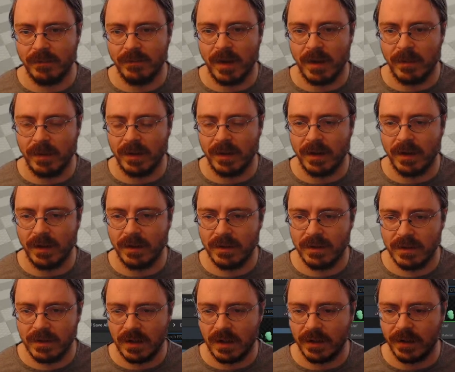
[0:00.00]
I'm maybe not
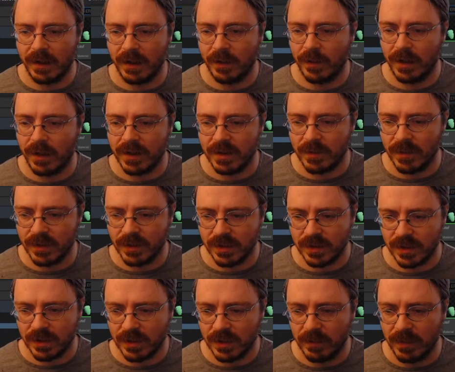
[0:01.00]
talking quite as much
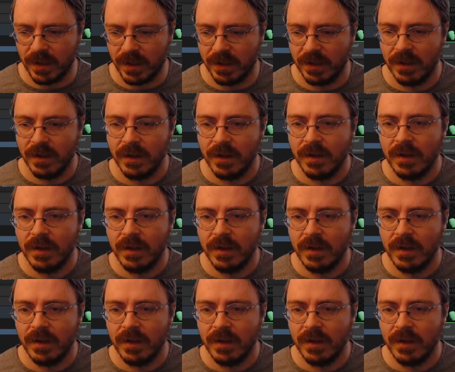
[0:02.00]
as I should be.